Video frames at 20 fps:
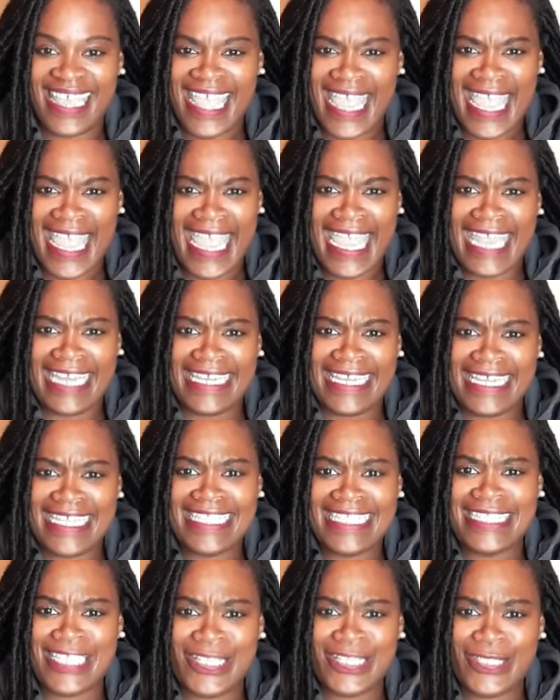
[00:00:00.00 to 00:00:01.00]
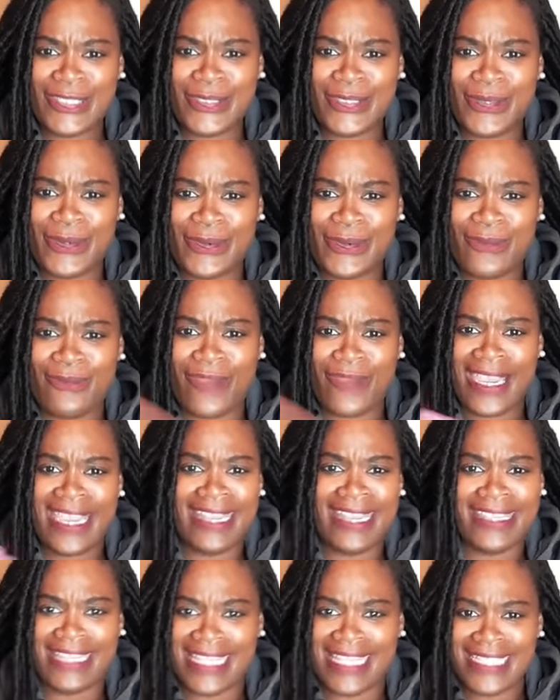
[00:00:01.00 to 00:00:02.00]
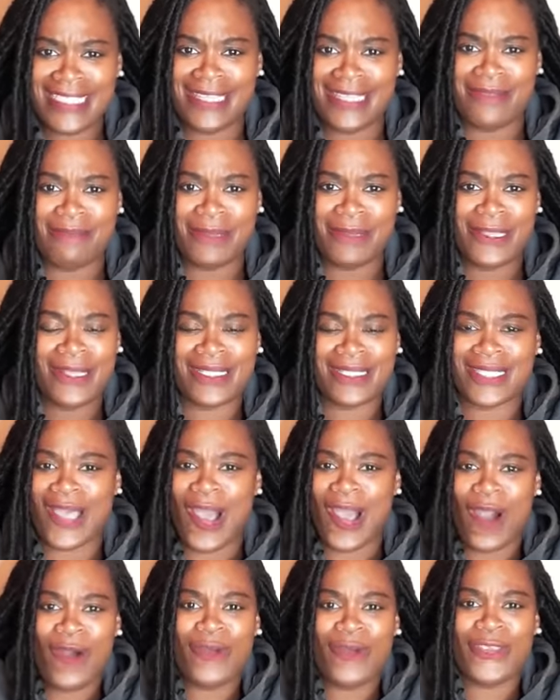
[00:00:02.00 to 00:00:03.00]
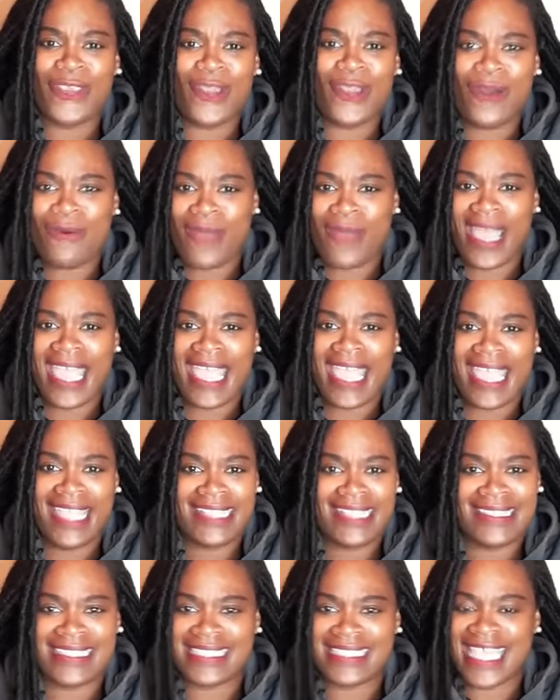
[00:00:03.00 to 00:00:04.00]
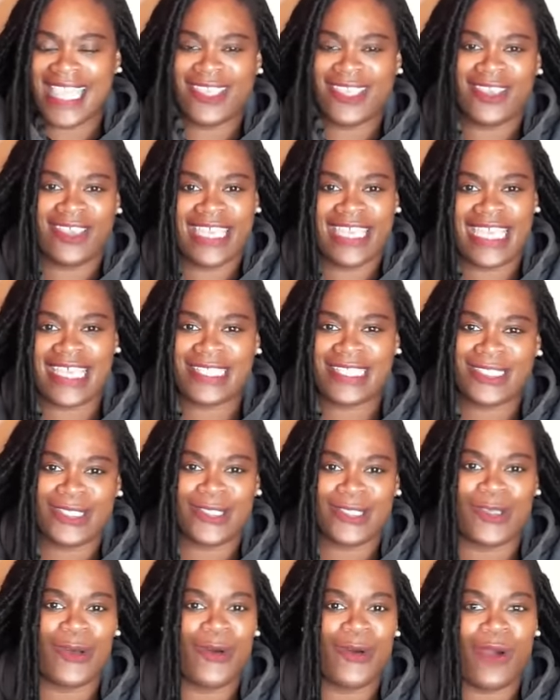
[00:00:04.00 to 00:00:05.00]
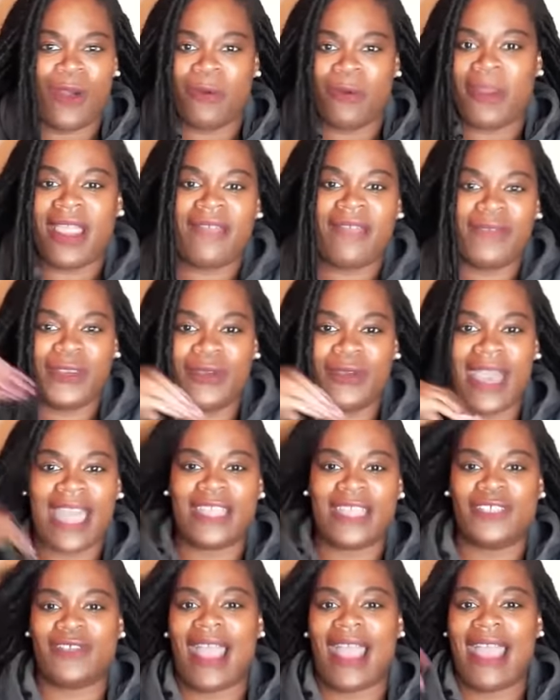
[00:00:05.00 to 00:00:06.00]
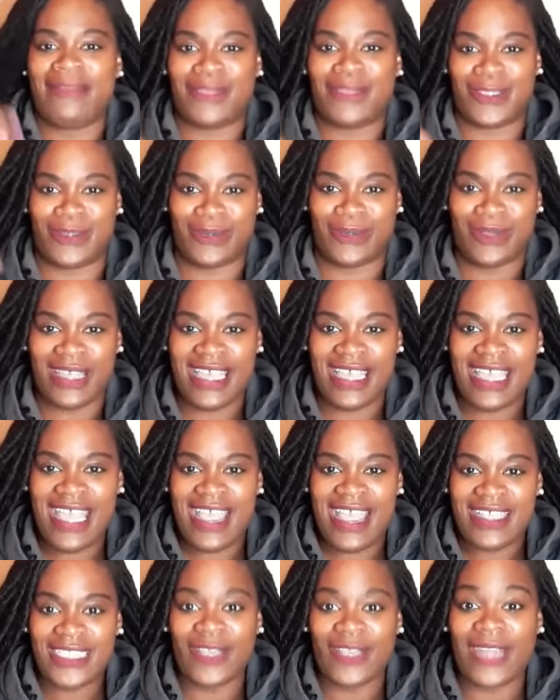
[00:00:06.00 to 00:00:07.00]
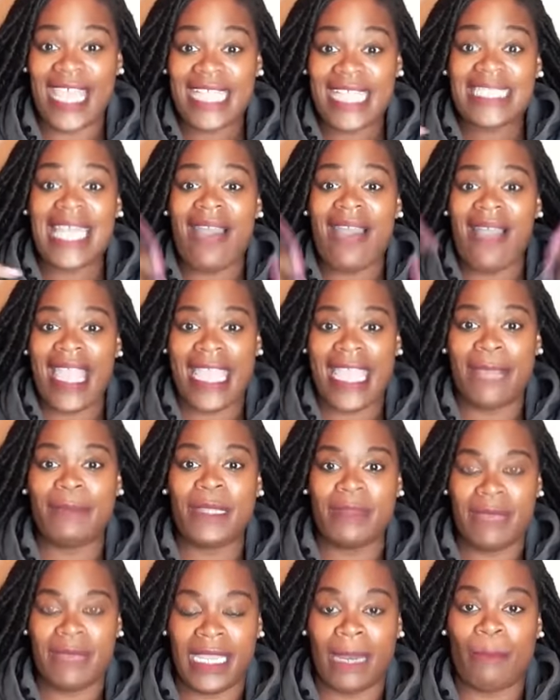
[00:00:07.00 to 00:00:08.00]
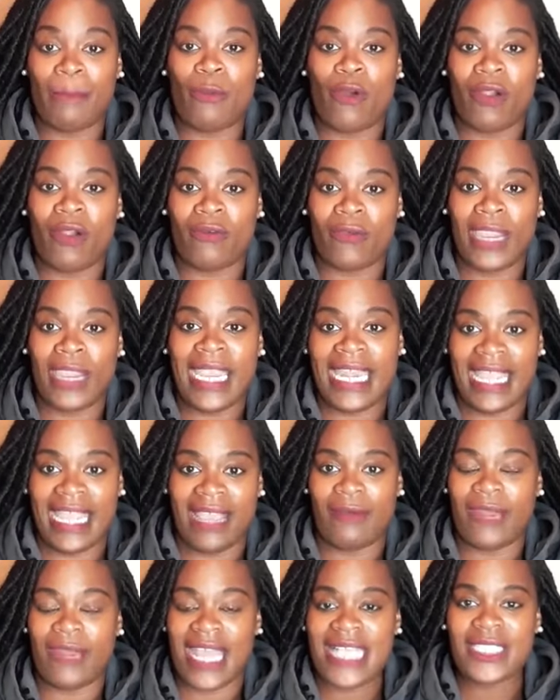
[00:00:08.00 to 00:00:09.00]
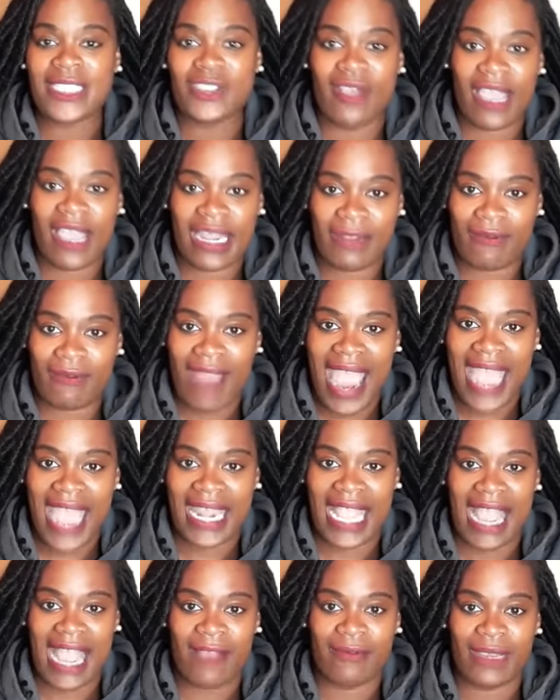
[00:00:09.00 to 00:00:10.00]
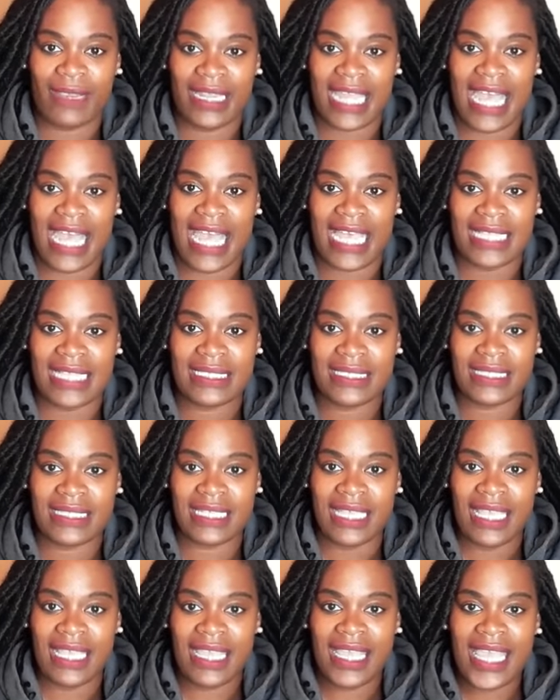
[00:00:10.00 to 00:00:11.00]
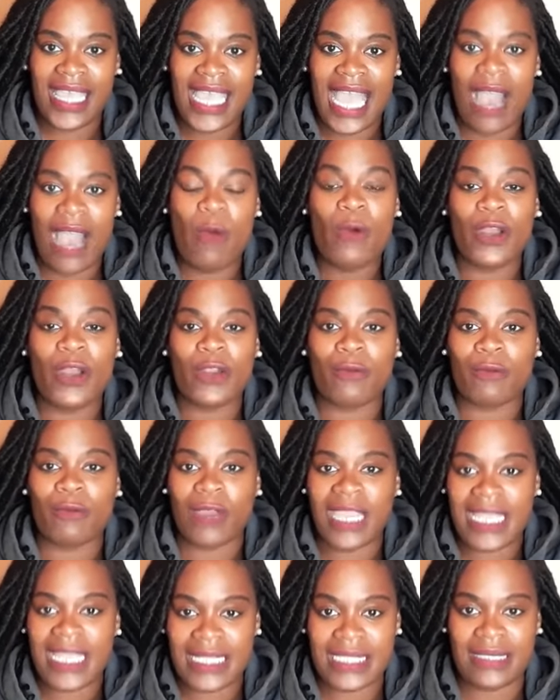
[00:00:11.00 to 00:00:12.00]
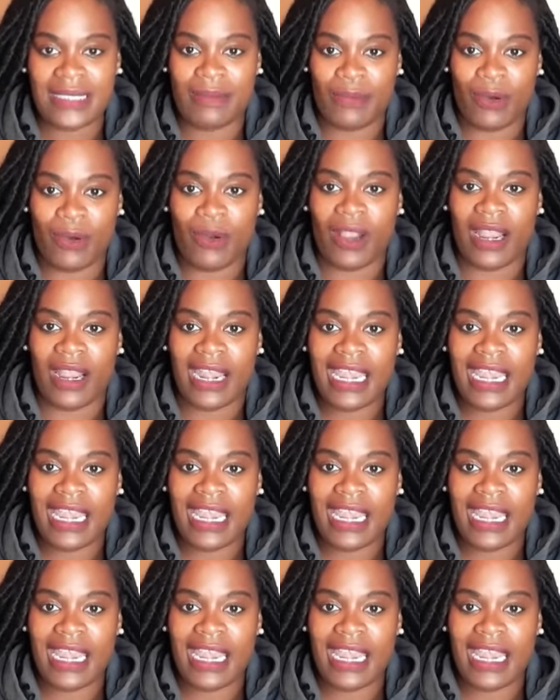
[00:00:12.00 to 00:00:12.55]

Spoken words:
and listen to books on your way to take your kids to school or wherever you got to drive to. So that's how I implemented more reading. When I started writing, I realized I want to read some more.